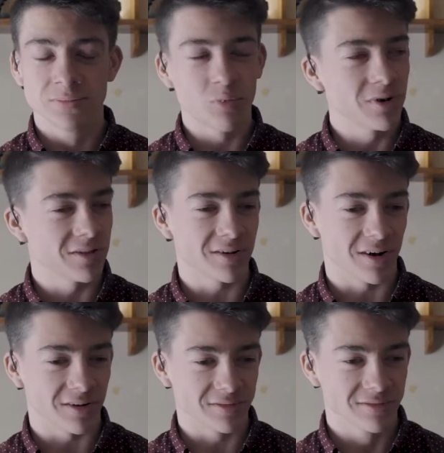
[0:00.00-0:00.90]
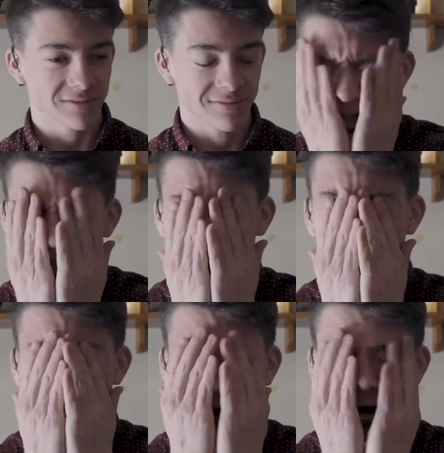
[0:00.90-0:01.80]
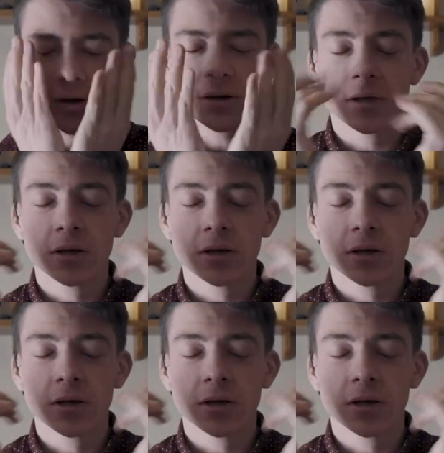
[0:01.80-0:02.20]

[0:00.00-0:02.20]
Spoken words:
What is it called? What is it called?